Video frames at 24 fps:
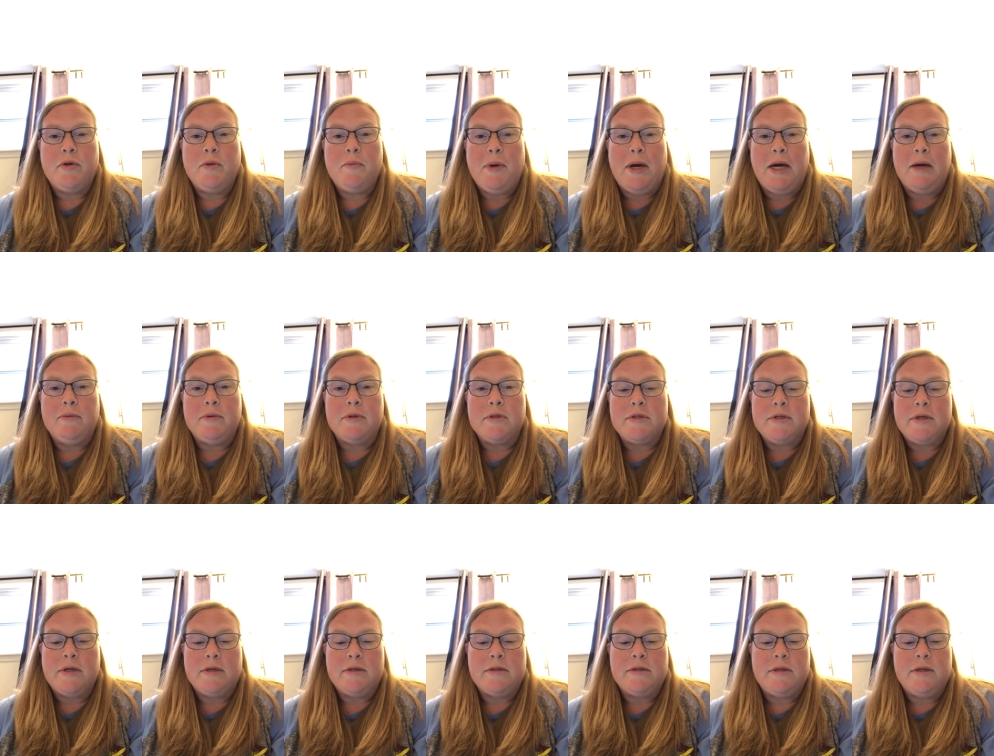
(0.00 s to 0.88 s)
the Bible
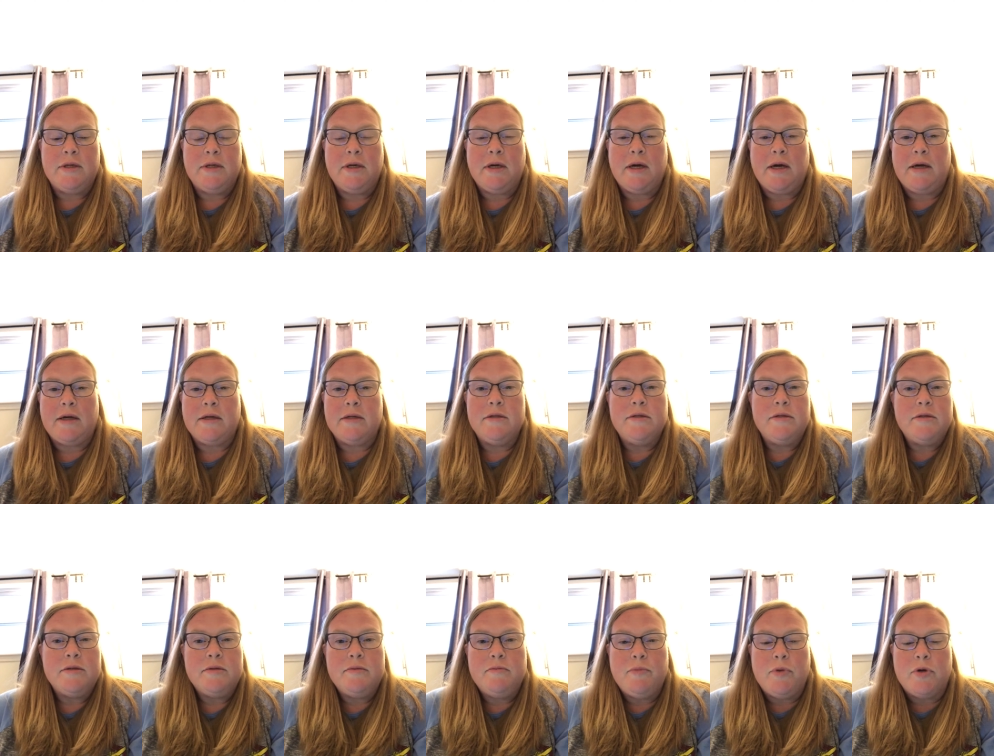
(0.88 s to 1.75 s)
says that
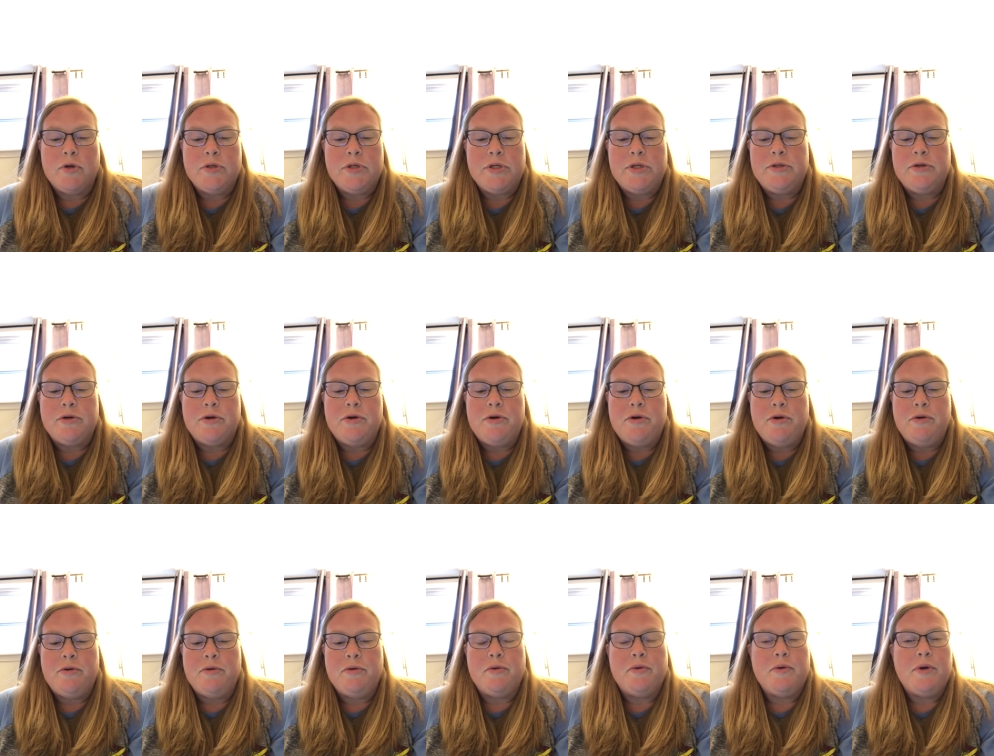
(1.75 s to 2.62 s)
God's mercies are
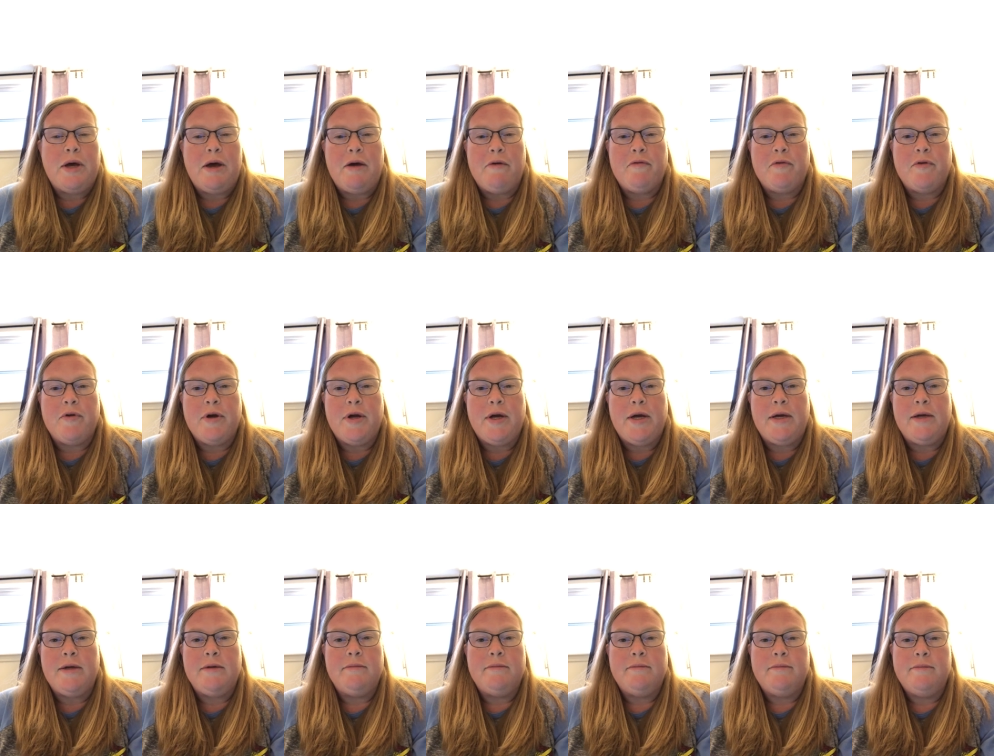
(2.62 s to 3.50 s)
new
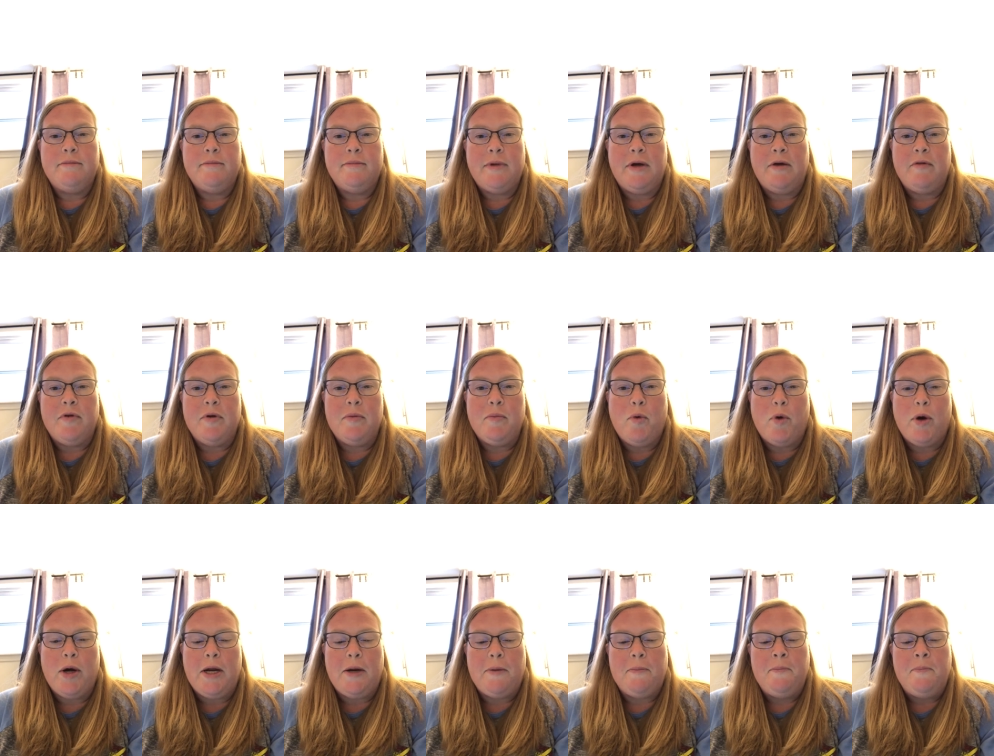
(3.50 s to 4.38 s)
every every
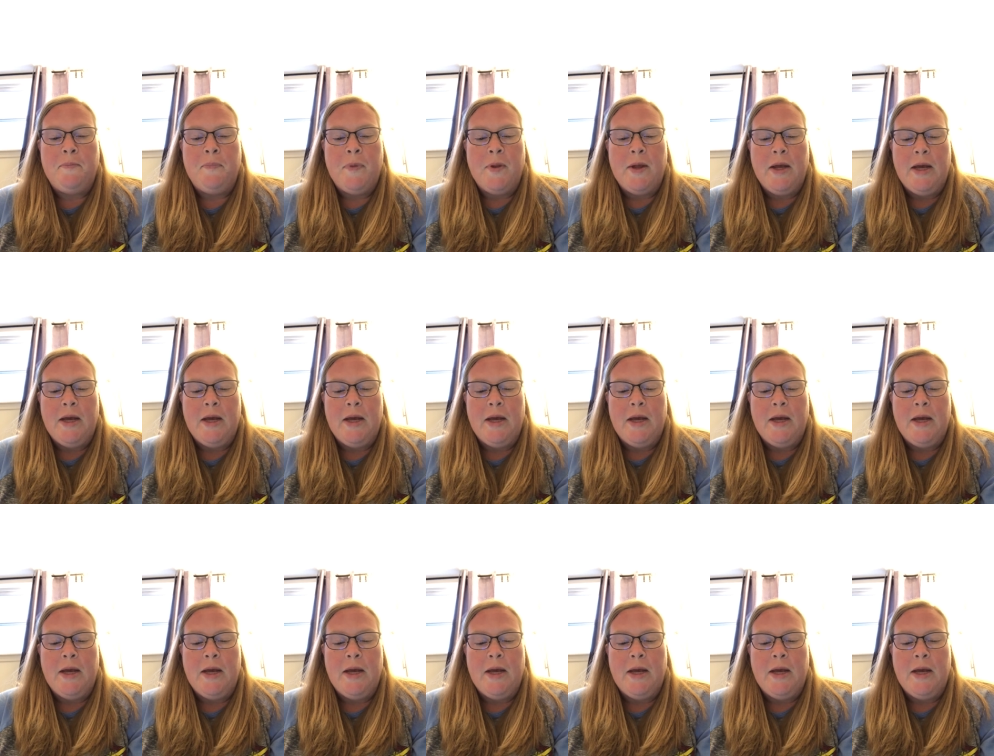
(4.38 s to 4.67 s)
morning.